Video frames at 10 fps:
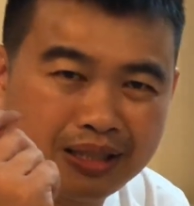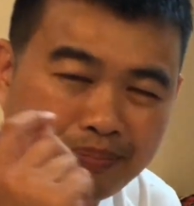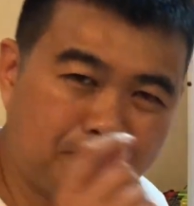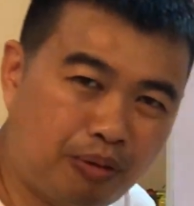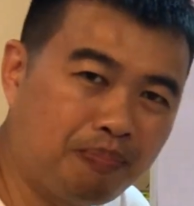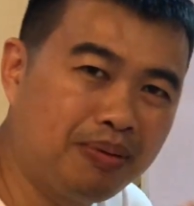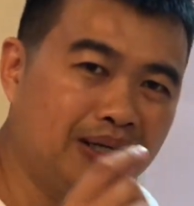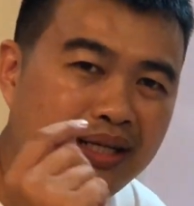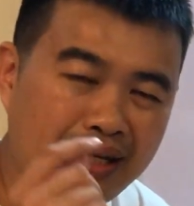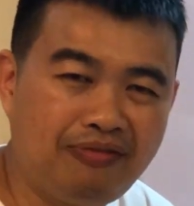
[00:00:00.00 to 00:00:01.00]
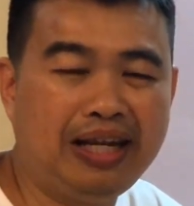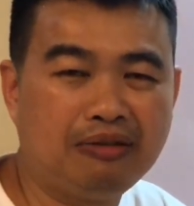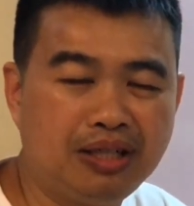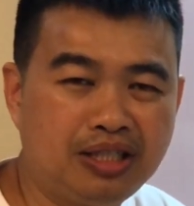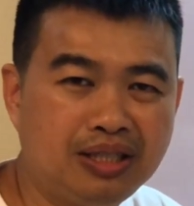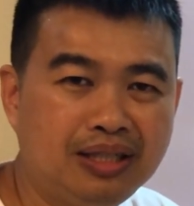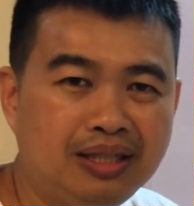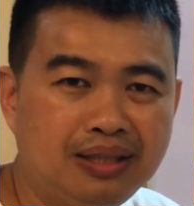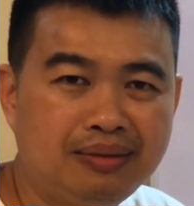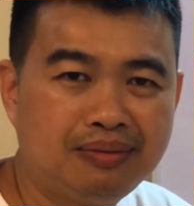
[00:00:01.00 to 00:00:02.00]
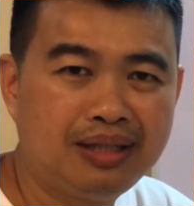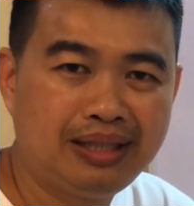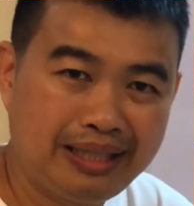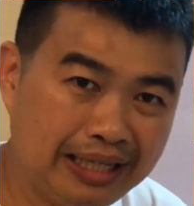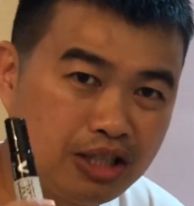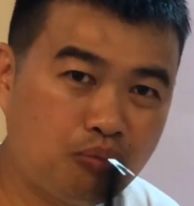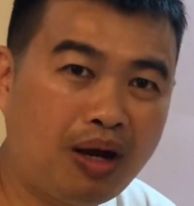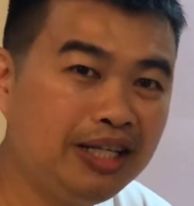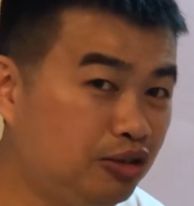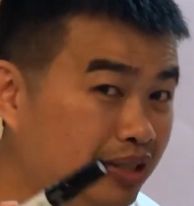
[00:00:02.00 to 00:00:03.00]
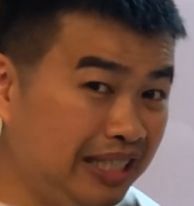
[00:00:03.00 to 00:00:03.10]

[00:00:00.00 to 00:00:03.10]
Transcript: the proper love language. That's why you